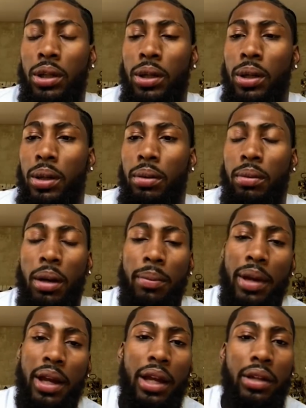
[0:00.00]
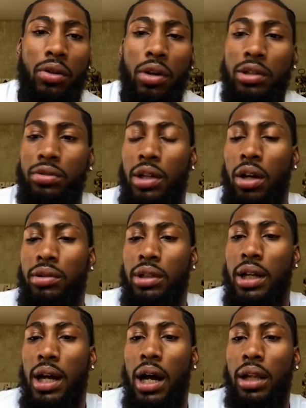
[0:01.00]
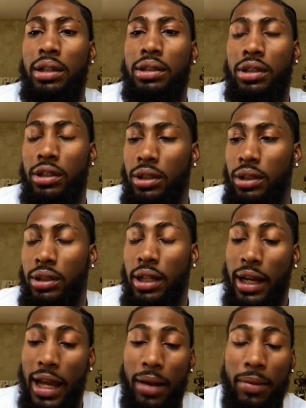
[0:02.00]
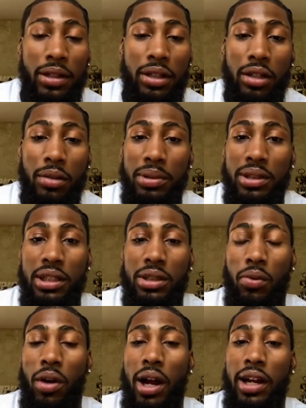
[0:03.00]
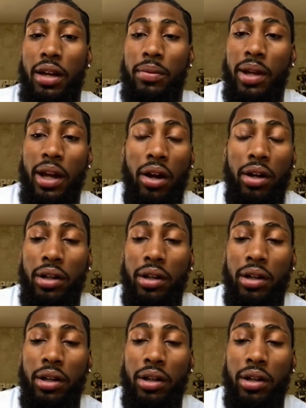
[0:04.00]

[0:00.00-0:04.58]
Um, I made noise when I was in college. Uh, that got me to the position where I am now.